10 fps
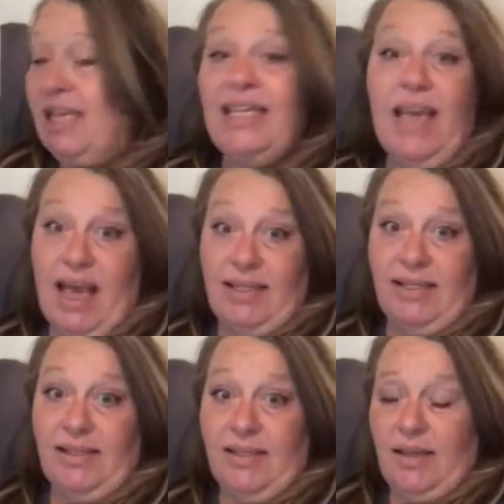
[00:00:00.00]

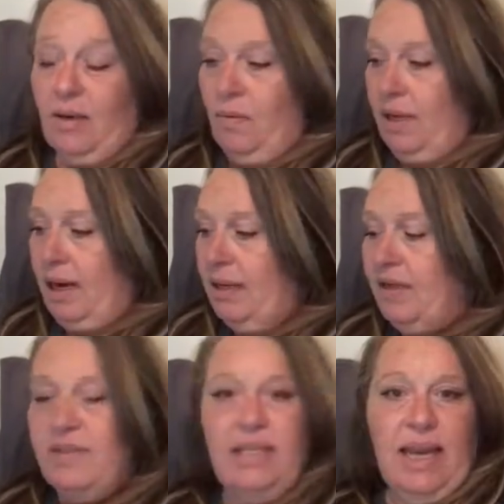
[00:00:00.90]
Yes. When I
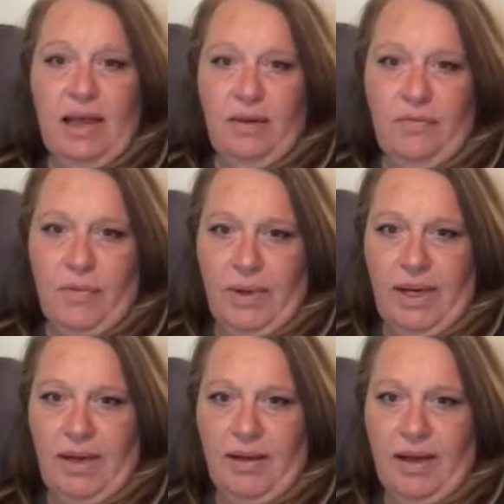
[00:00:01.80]
lived in
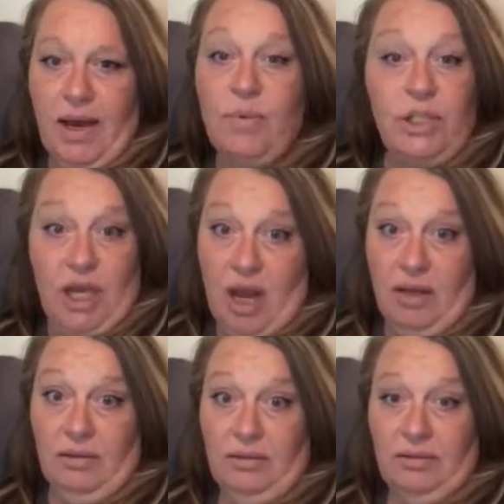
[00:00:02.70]
California, I was
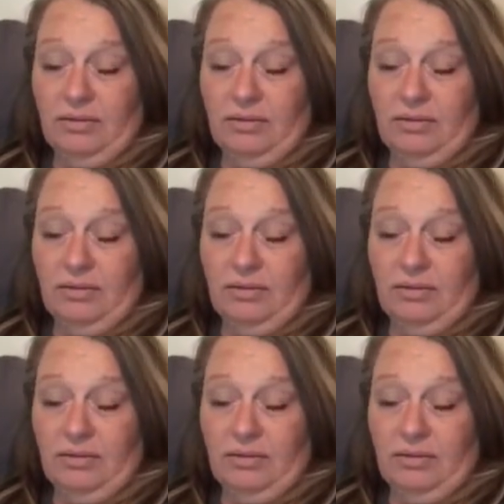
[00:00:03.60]
young,